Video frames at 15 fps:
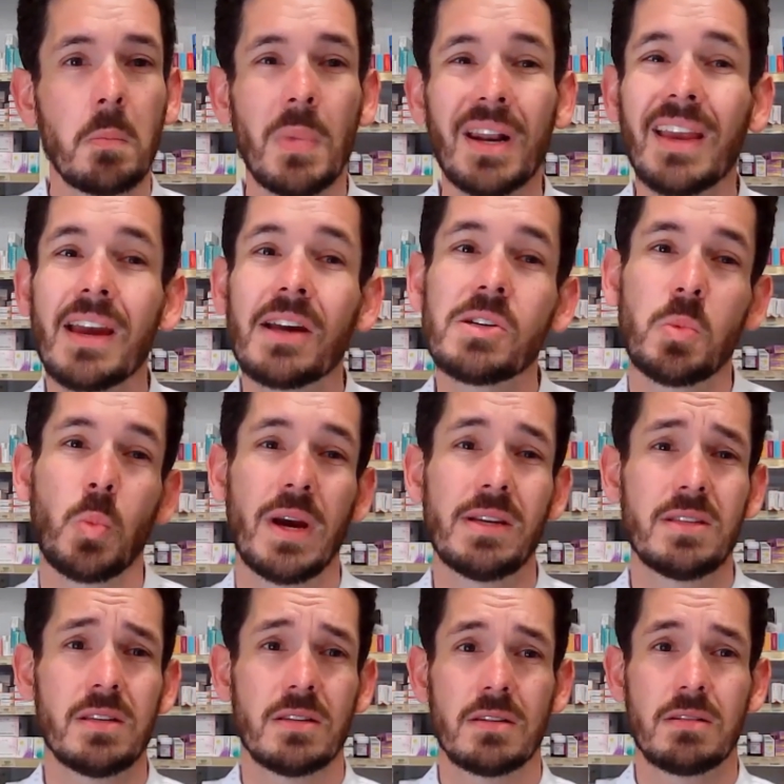Medication
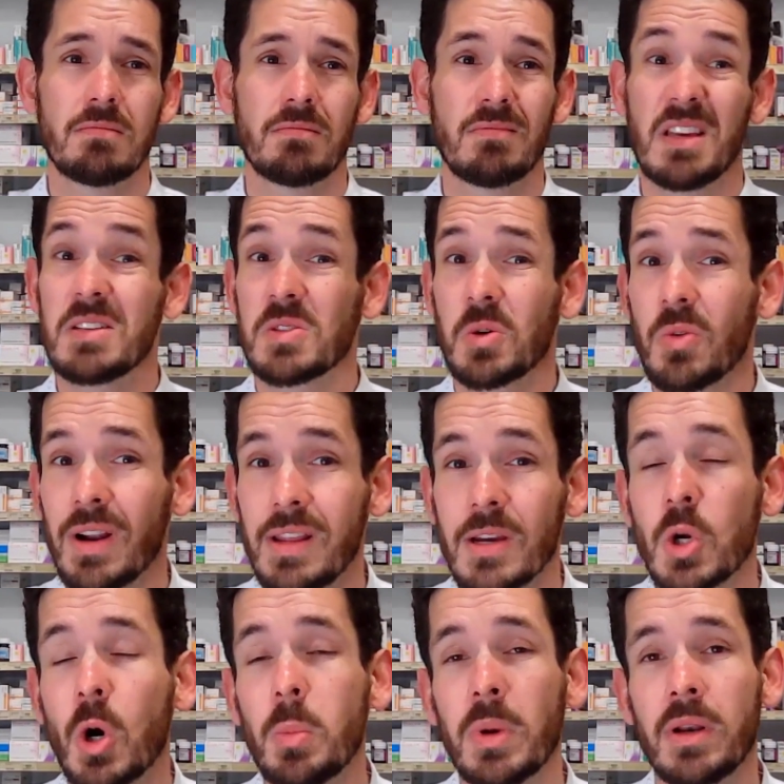wastage is already a
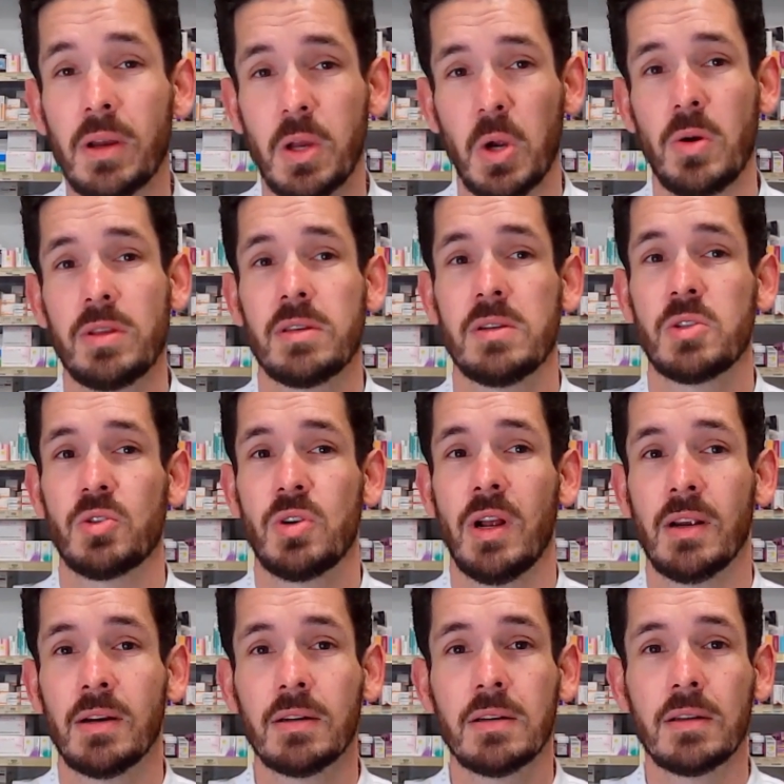common occurrence in
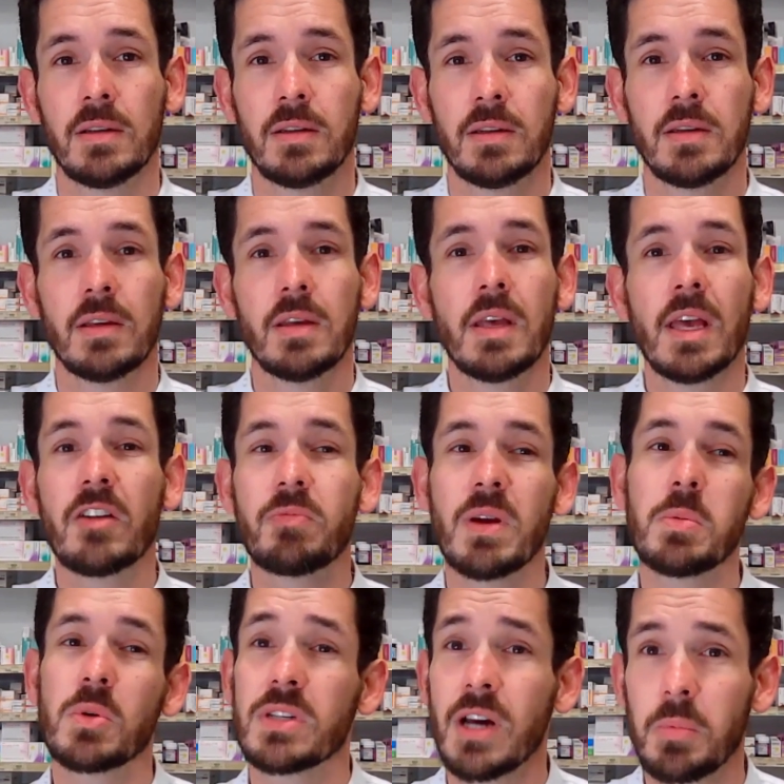Australia. If
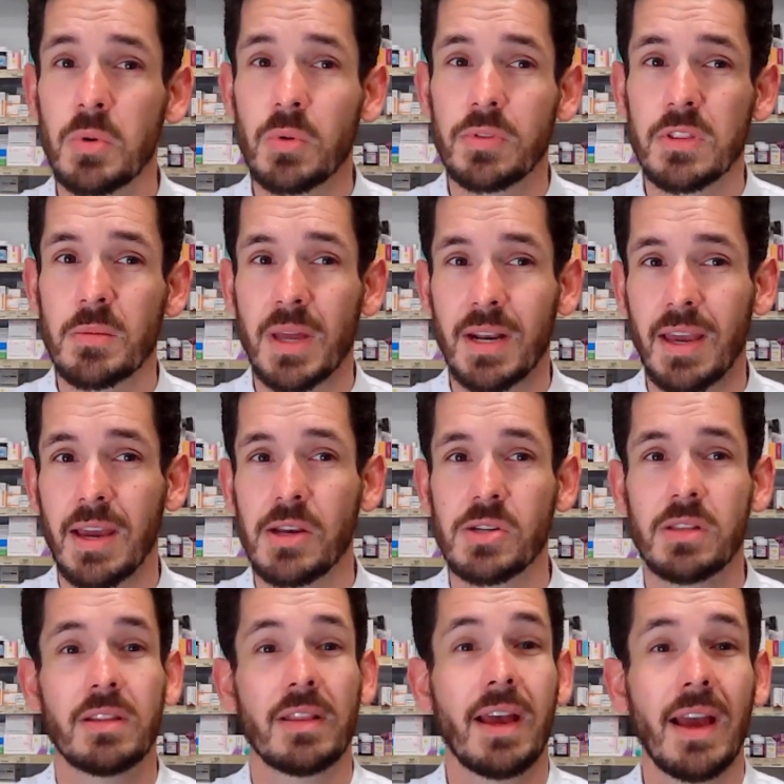people double the
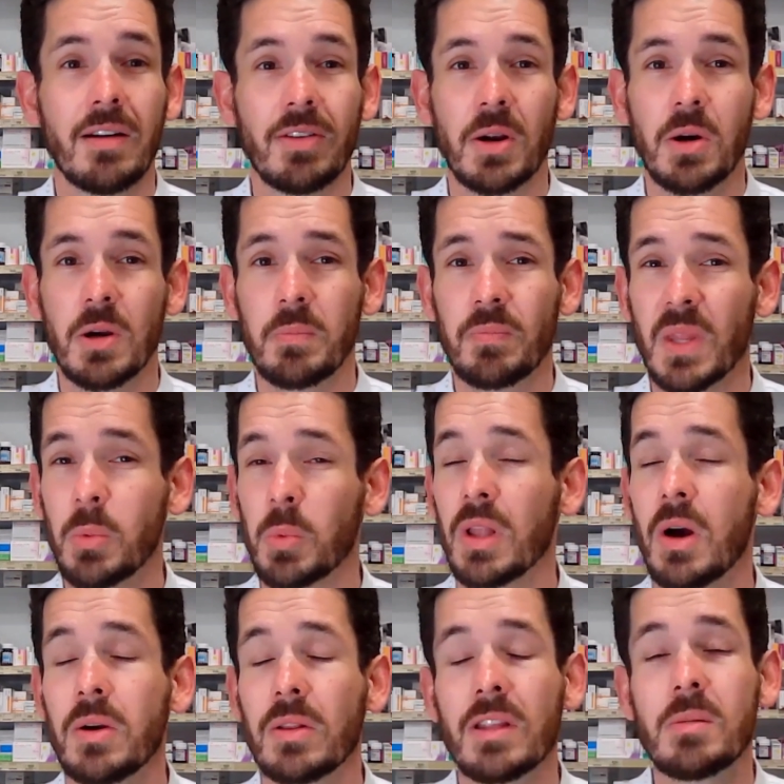medication that they have at home, it will
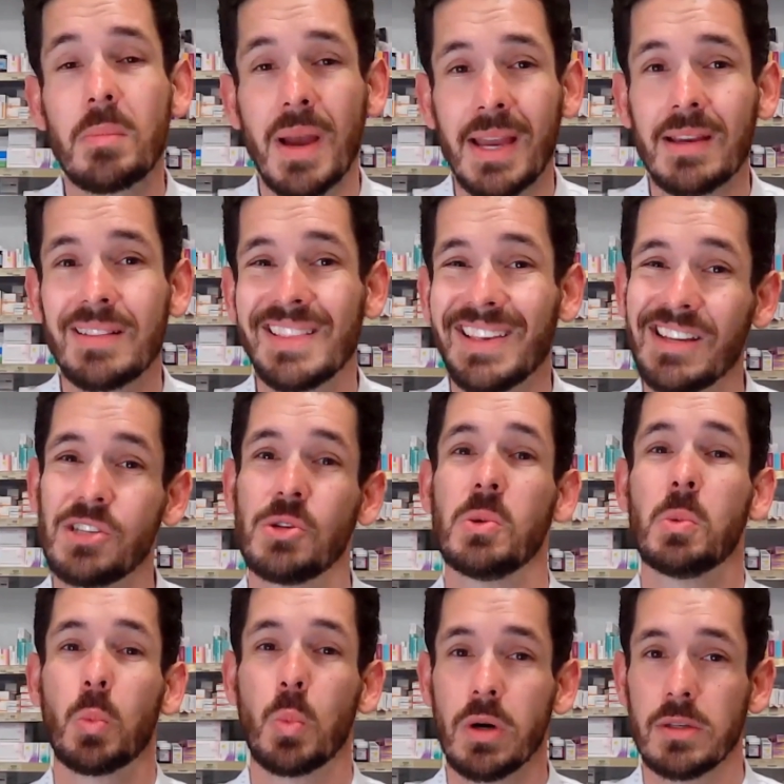only make the issue
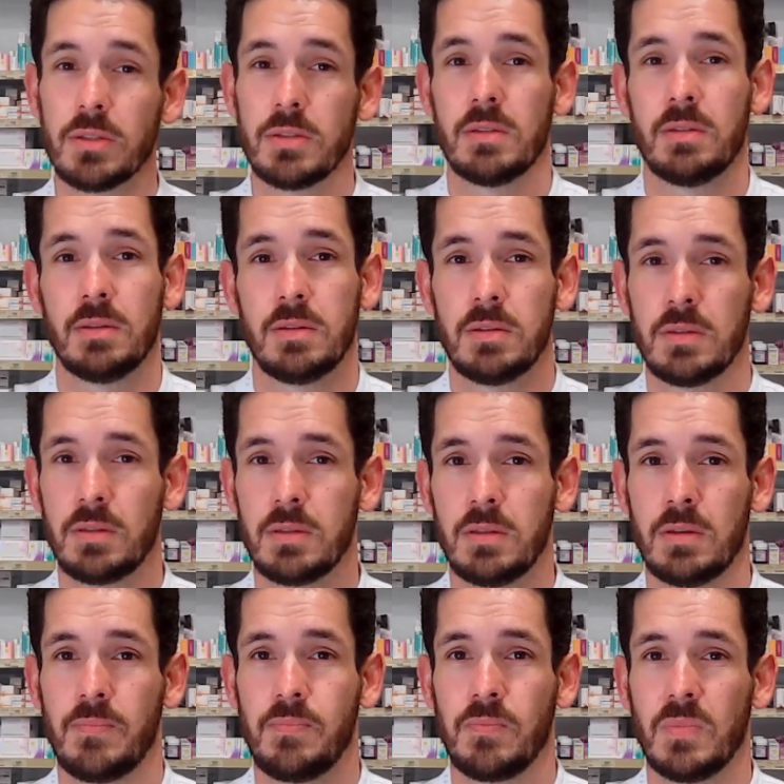worse.
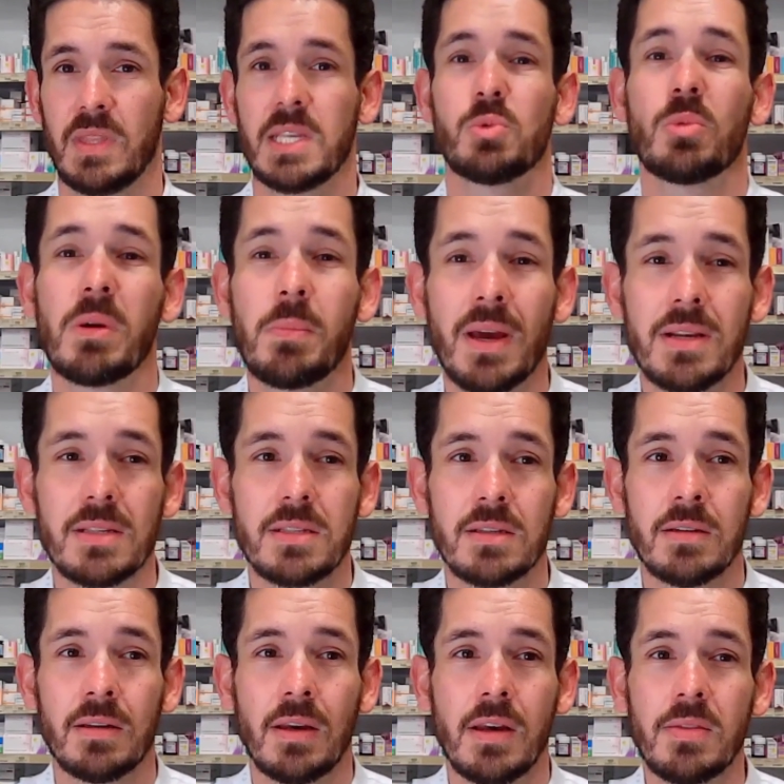This will be
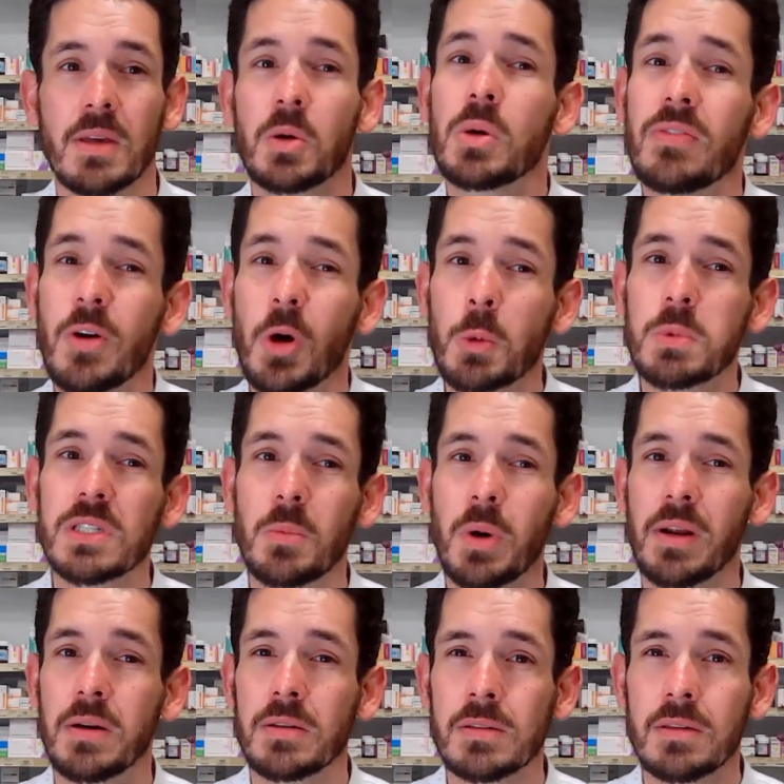medicine that could have helped someone
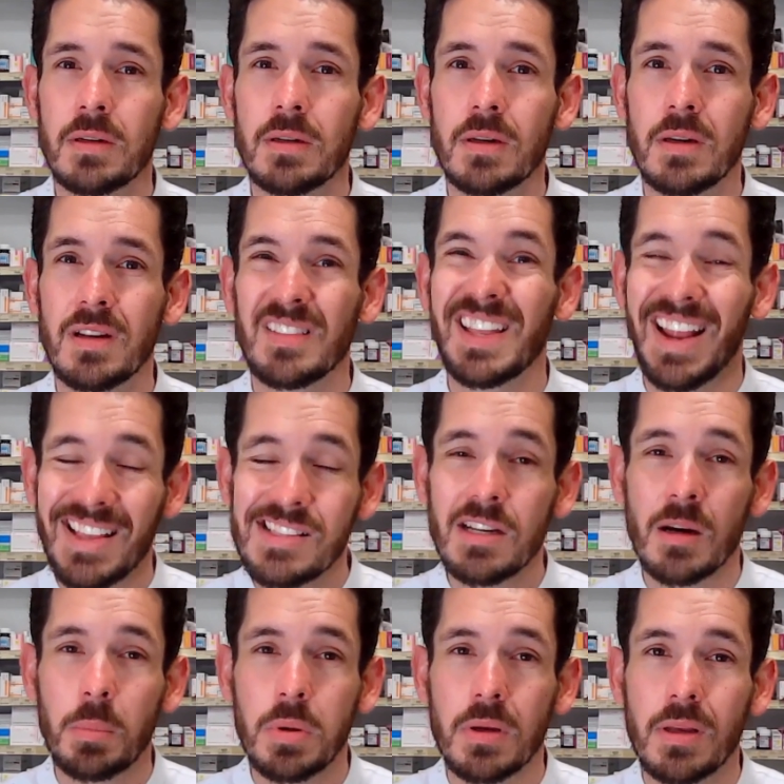else that ends
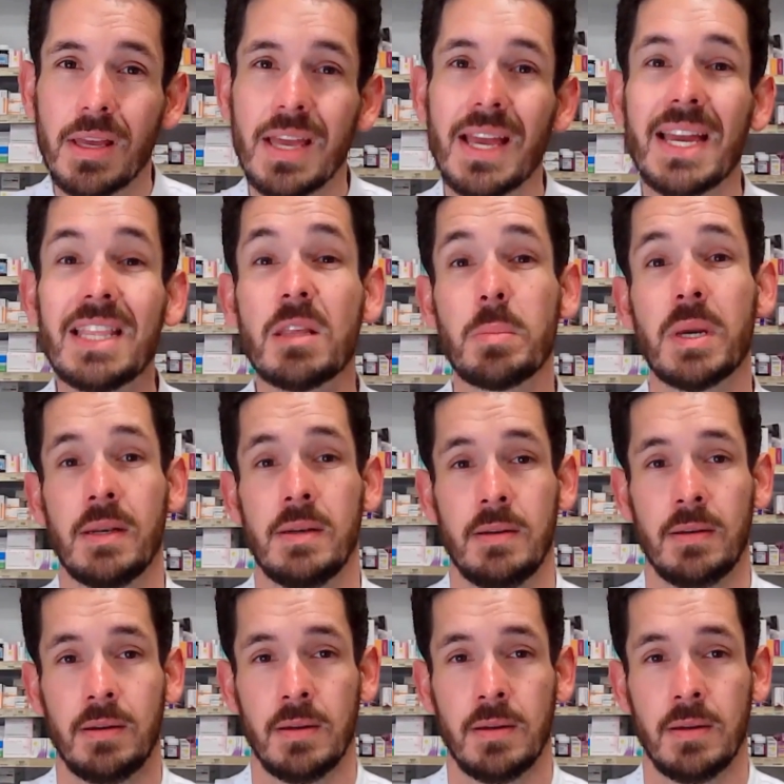up in the bin.